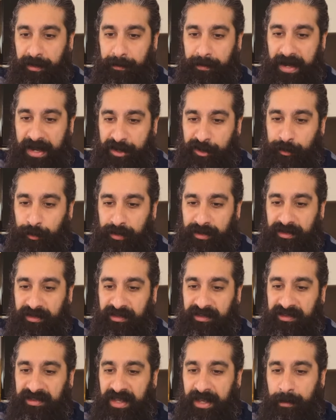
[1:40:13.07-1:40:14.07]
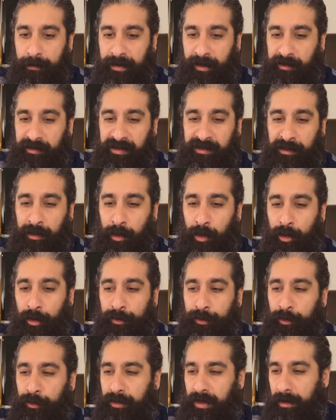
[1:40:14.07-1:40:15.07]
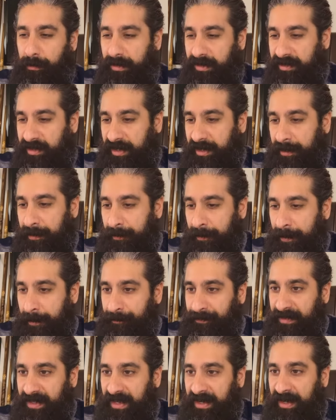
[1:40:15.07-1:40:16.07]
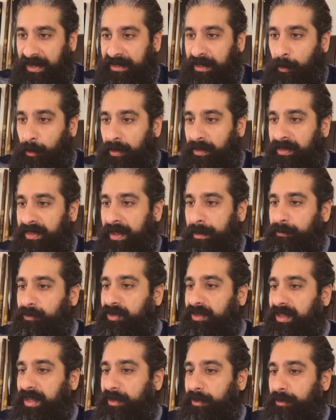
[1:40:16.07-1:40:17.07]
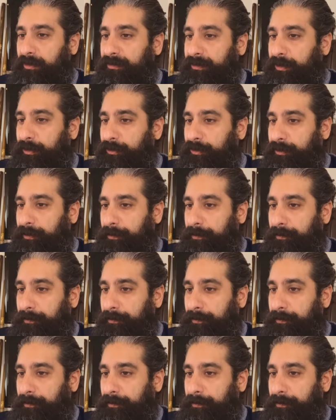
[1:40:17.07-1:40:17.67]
I just wanted to say it because there's a lot of newcomers here, and I don't want them to get confused.